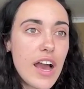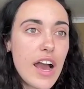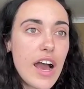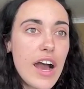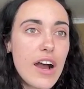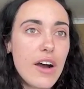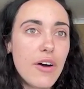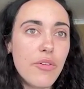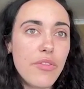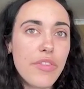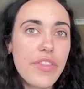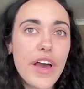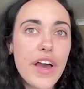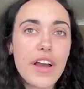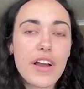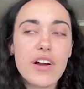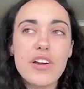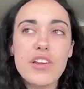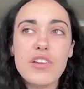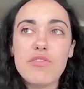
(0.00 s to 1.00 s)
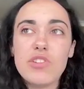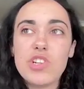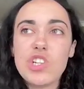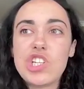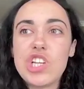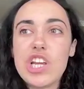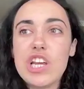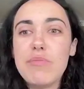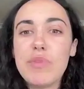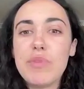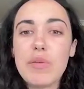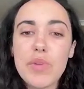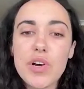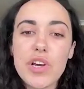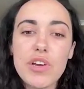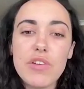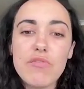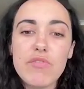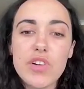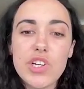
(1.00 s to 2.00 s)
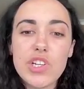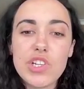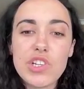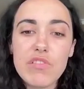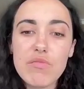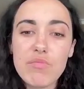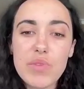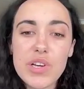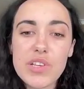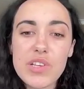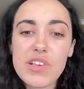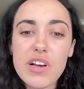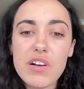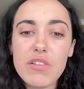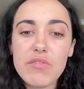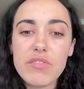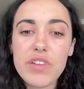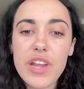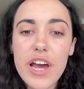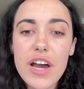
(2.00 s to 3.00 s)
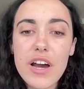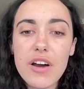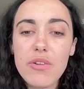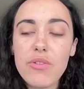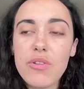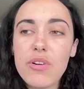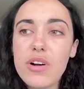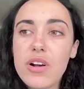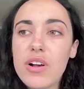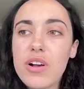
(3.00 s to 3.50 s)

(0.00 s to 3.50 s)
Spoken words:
how that kind of is shaping my own version of myself now.